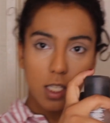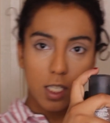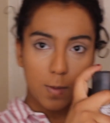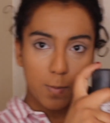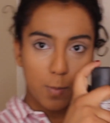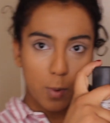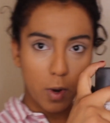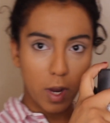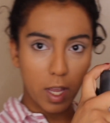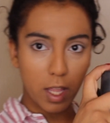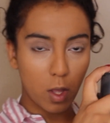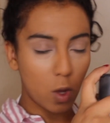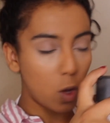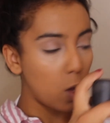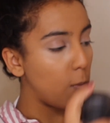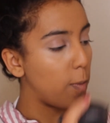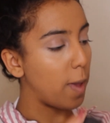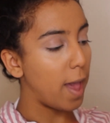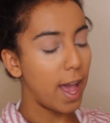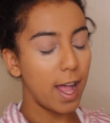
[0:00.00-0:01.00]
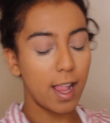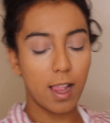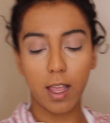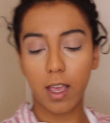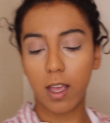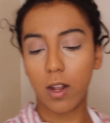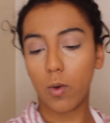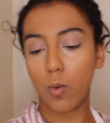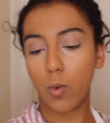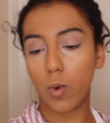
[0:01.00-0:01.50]
spray the whole
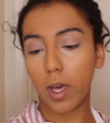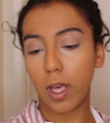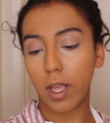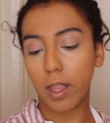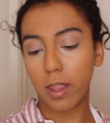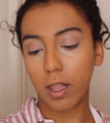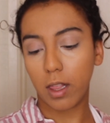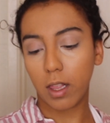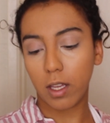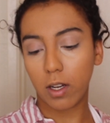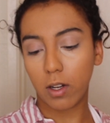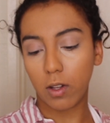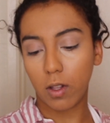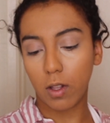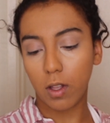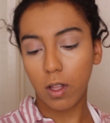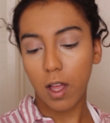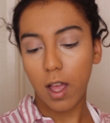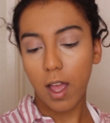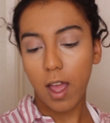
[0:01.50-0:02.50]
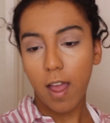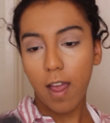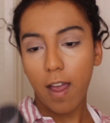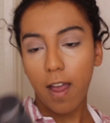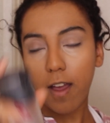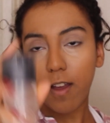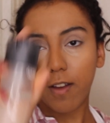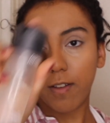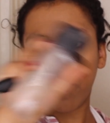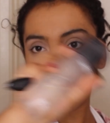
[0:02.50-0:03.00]
palette with a little
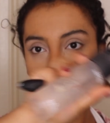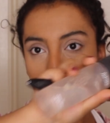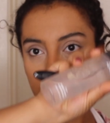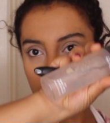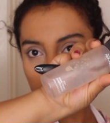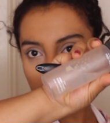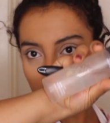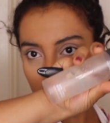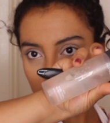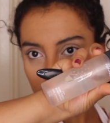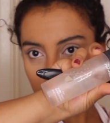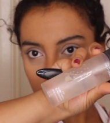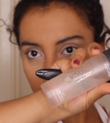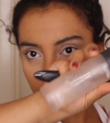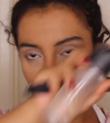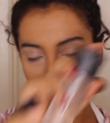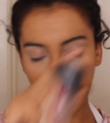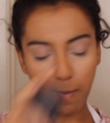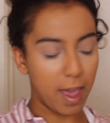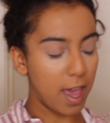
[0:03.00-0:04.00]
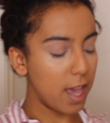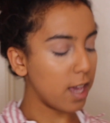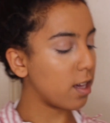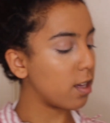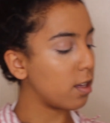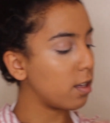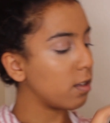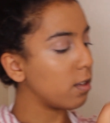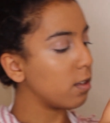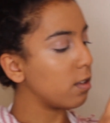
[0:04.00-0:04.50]
Fix Plus from
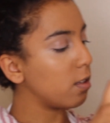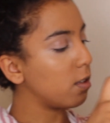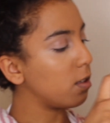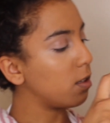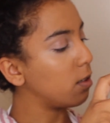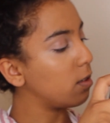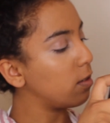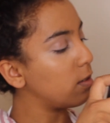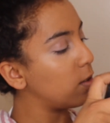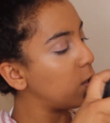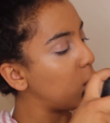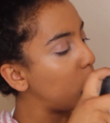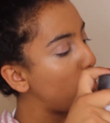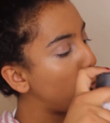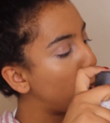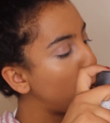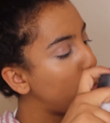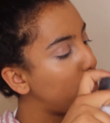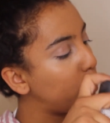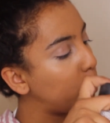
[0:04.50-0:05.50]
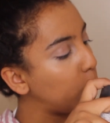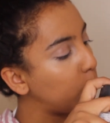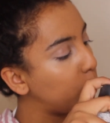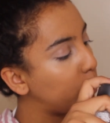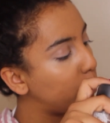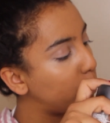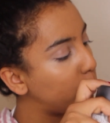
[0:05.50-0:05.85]
MAC. Boop, boop,